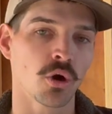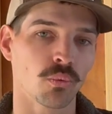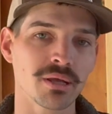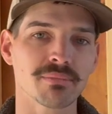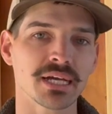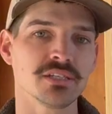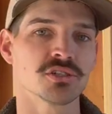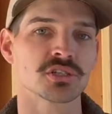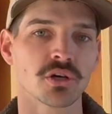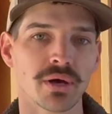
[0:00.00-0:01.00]
we might
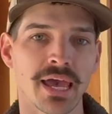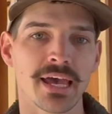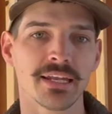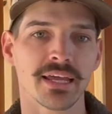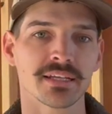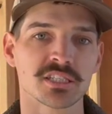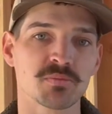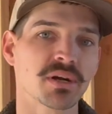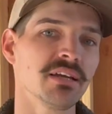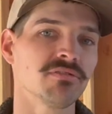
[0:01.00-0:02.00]
just go ahead and
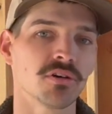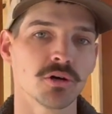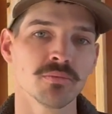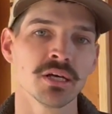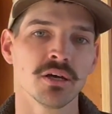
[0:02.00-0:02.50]
spray foam